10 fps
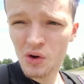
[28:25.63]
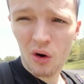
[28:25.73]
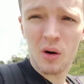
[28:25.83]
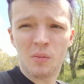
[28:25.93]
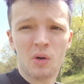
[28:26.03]

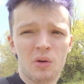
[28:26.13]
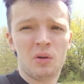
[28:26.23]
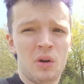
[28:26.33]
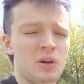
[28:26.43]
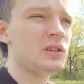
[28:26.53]
normal,
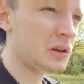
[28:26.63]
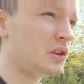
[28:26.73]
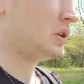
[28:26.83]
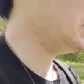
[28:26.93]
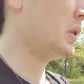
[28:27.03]

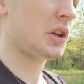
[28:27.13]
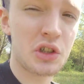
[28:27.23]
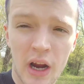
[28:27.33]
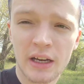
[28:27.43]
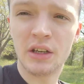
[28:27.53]
you will
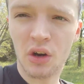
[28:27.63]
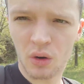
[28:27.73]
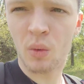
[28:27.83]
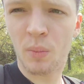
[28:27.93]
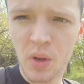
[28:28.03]
attract
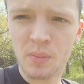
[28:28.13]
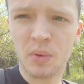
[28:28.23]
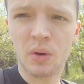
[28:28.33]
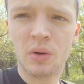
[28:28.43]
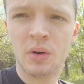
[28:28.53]
normal
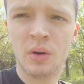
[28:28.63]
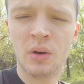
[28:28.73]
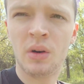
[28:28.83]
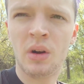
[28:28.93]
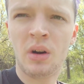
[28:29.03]
people.
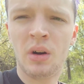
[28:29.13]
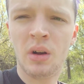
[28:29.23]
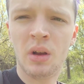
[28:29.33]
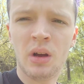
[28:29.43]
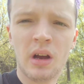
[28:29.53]

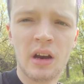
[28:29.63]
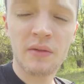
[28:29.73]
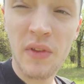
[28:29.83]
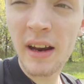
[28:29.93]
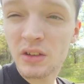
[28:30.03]
And
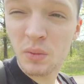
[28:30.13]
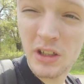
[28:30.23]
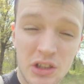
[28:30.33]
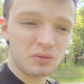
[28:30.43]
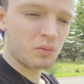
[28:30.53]
if that is
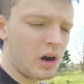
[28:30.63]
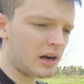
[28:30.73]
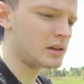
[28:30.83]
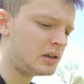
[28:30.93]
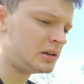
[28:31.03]
what you
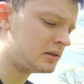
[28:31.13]
want,